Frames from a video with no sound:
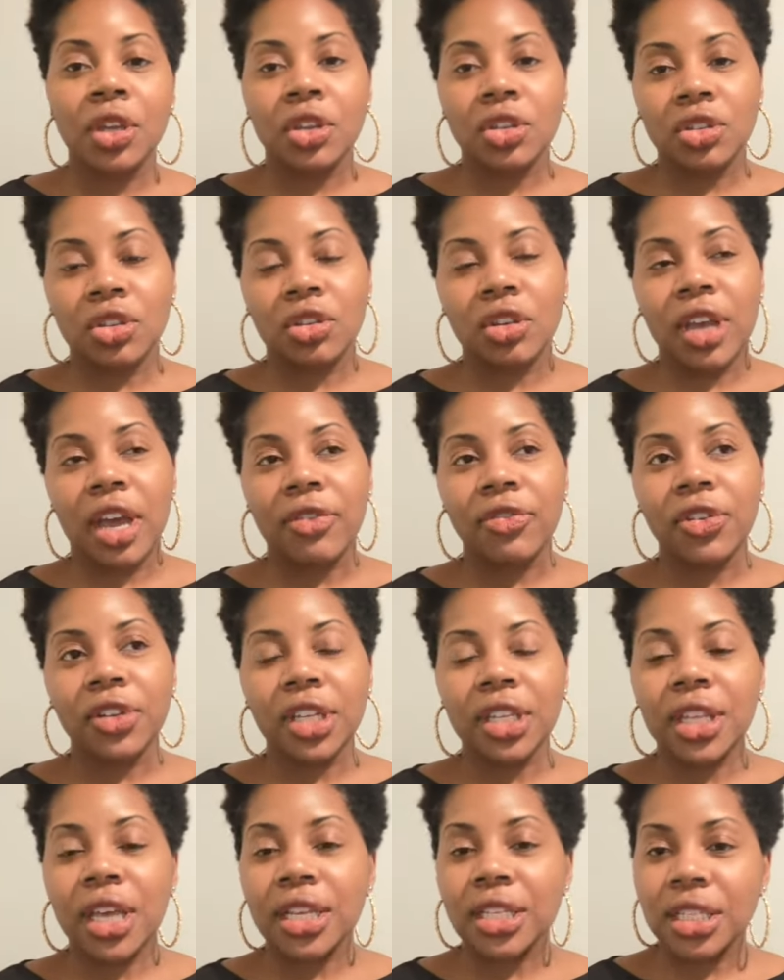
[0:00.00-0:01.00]
So you got
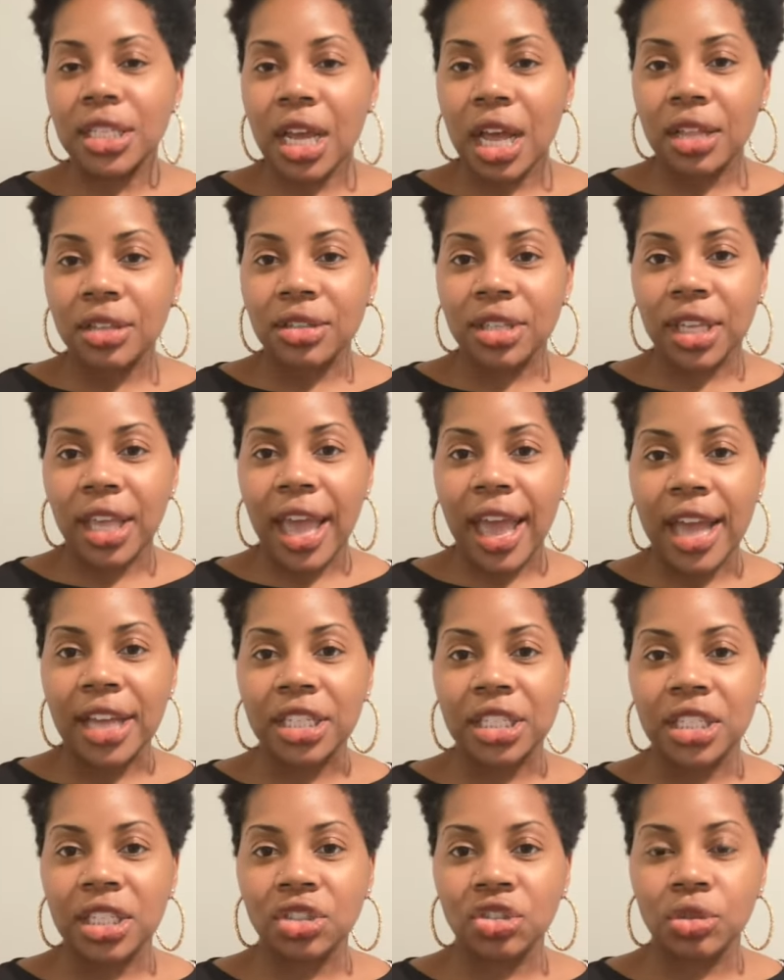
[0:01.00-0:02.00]
$50,000 of
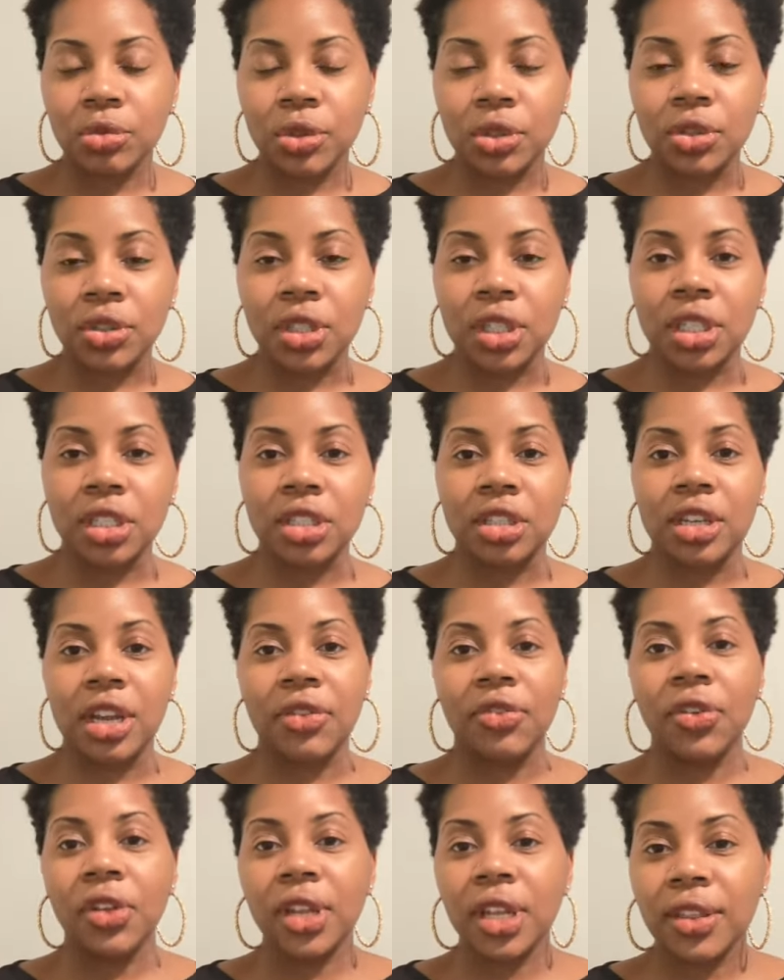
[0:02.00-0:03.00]
cash distributions, you got
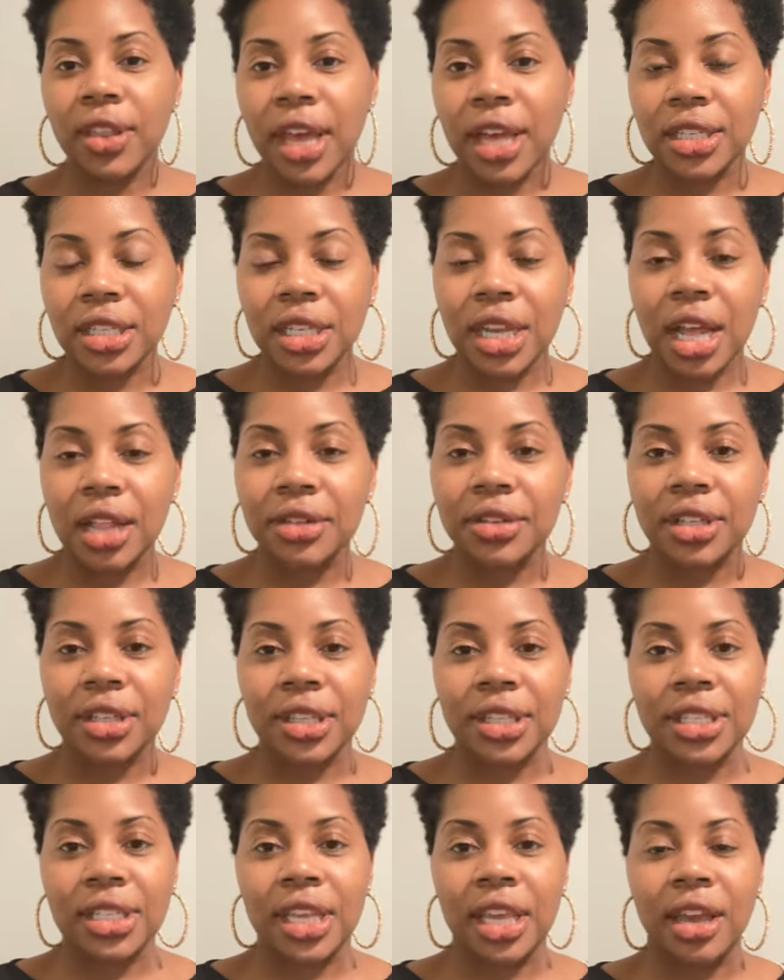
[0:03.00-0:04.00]
$50,000 at
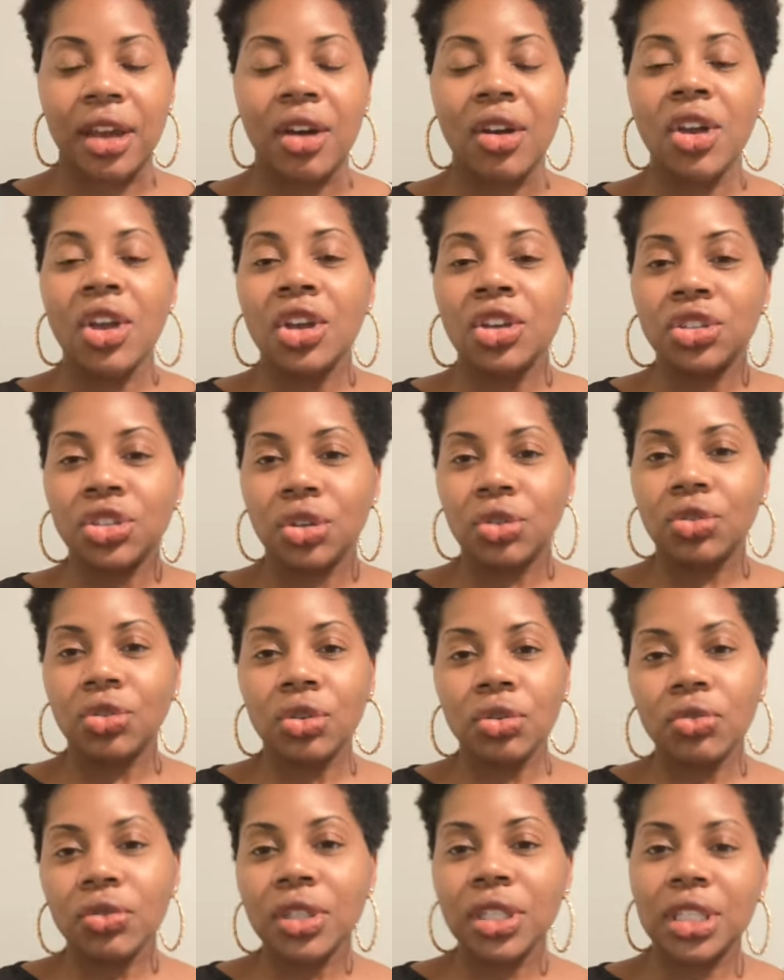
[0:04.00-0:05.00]
the sale. So
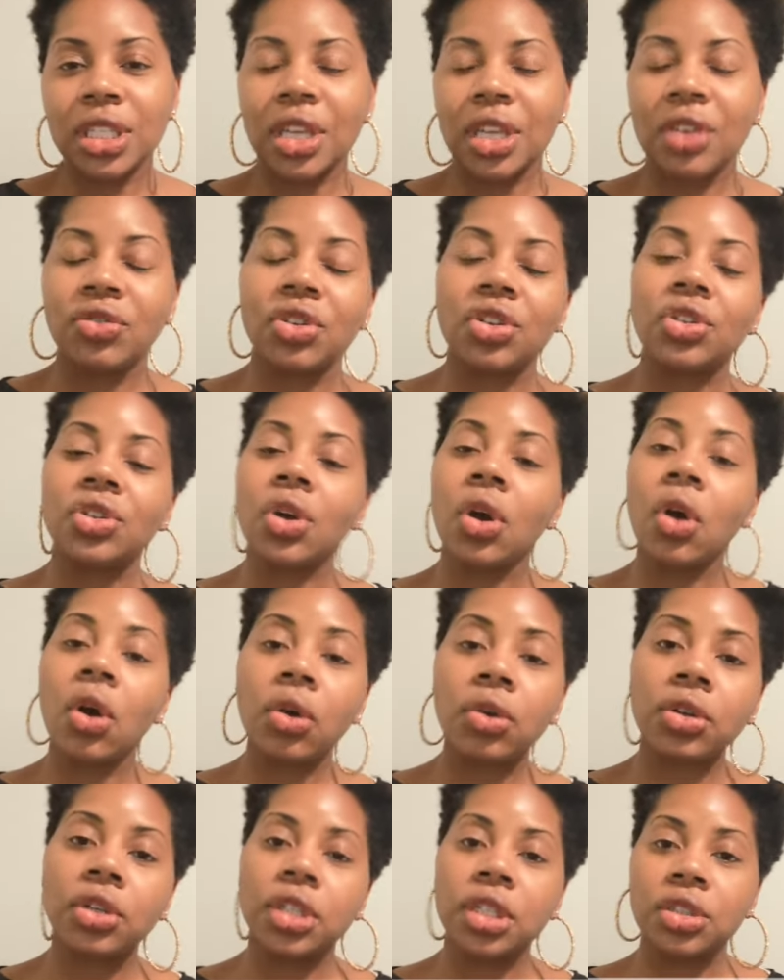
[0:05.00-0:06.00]
you received a
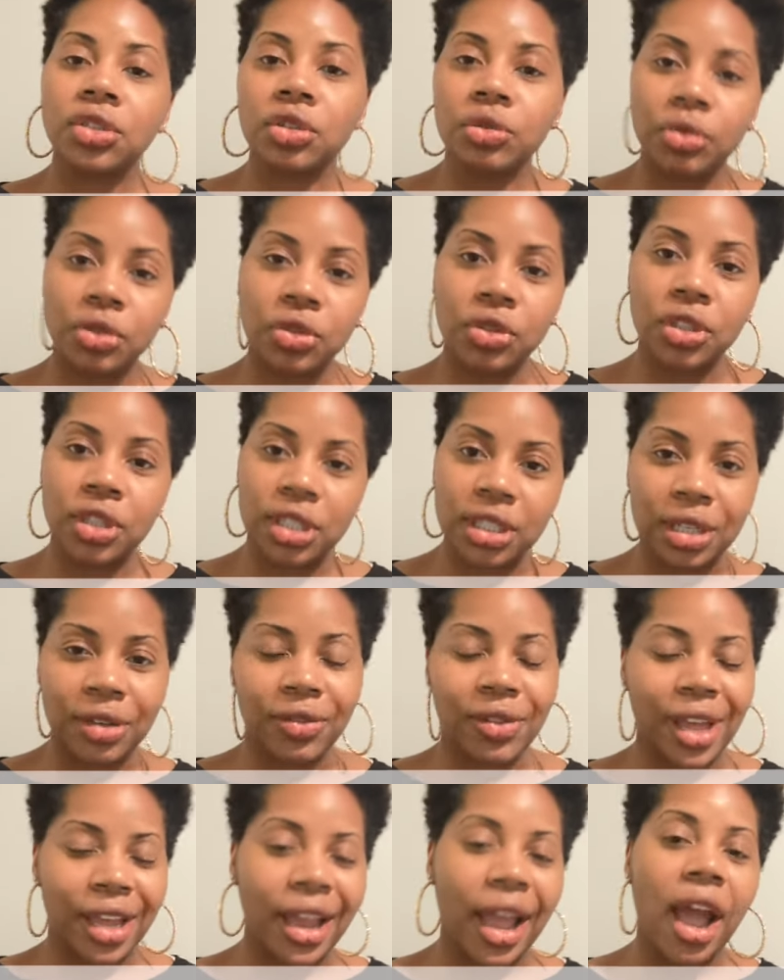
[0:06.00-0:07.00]
total distributions of
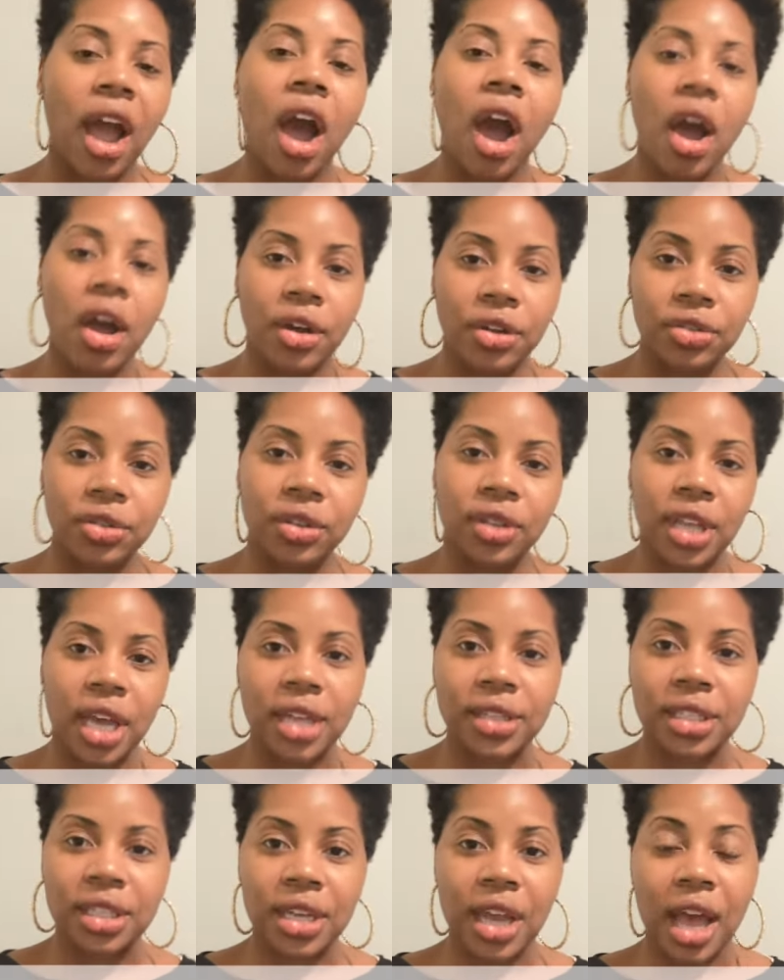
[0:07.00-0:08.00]
like
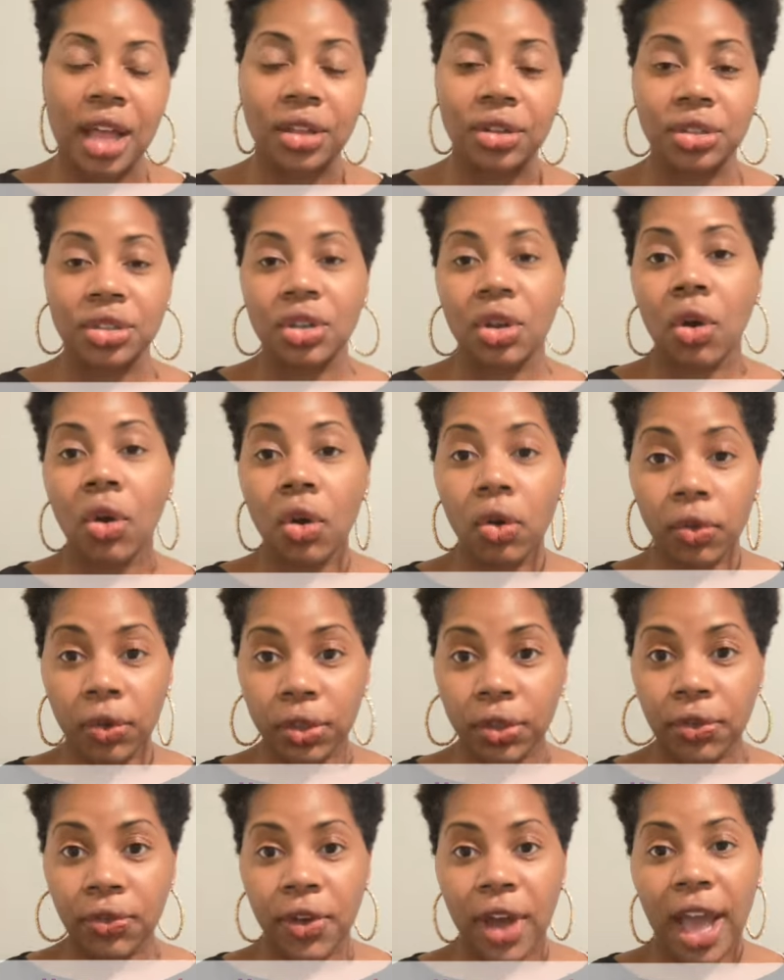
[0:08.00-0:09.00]
$100,000 over
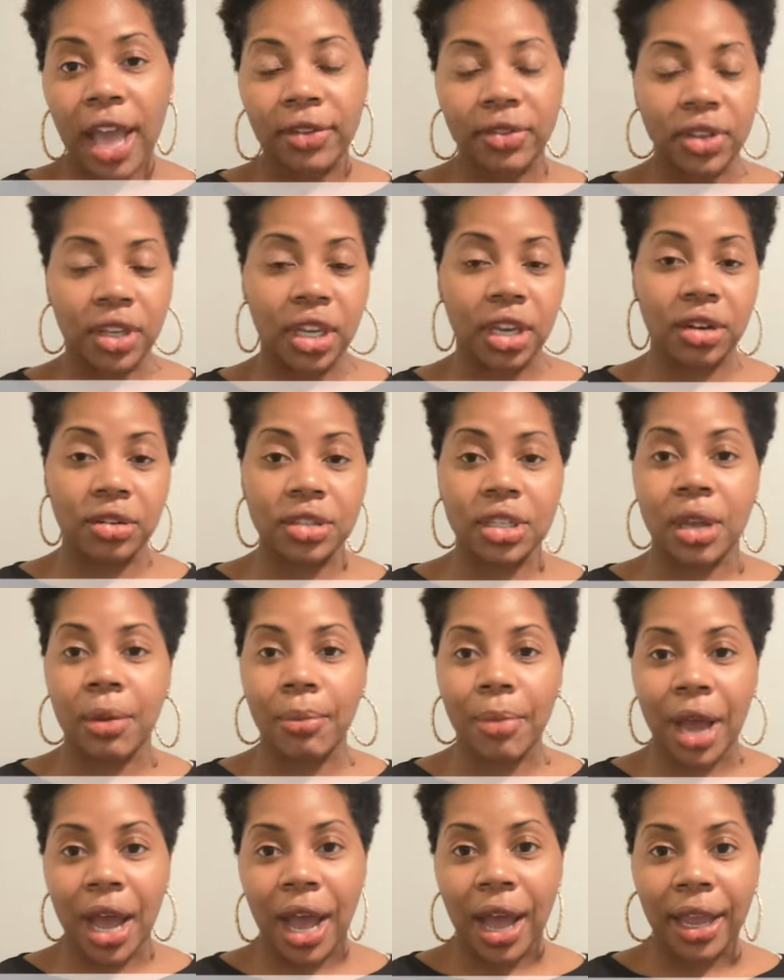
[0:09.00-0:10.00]
the 5 years
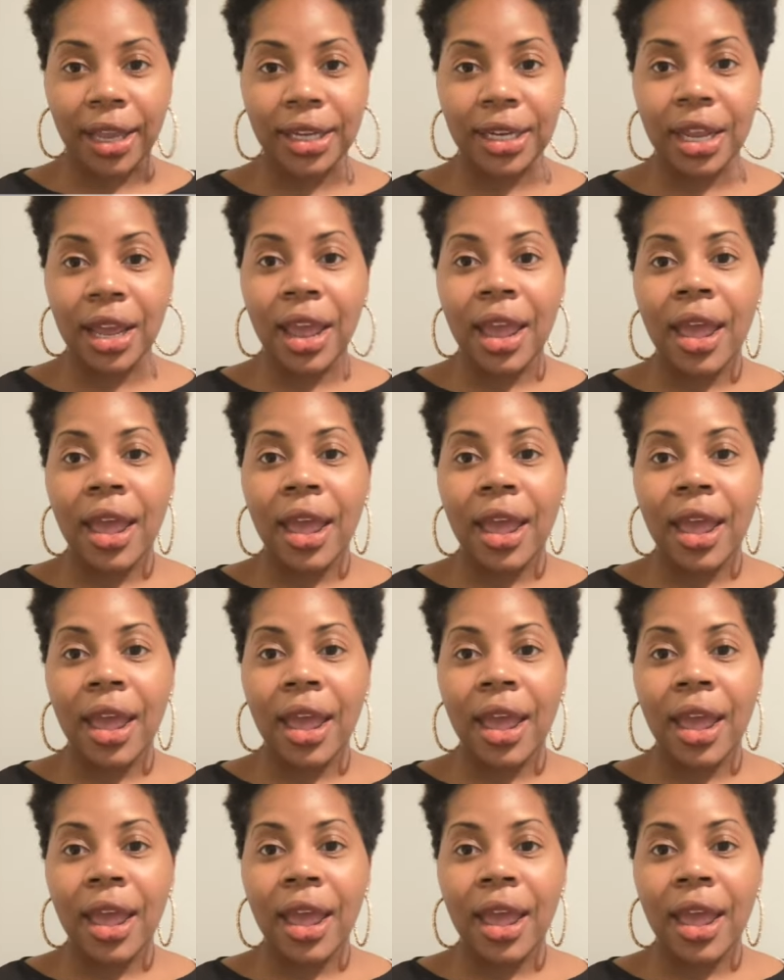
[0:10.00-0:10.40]
combined.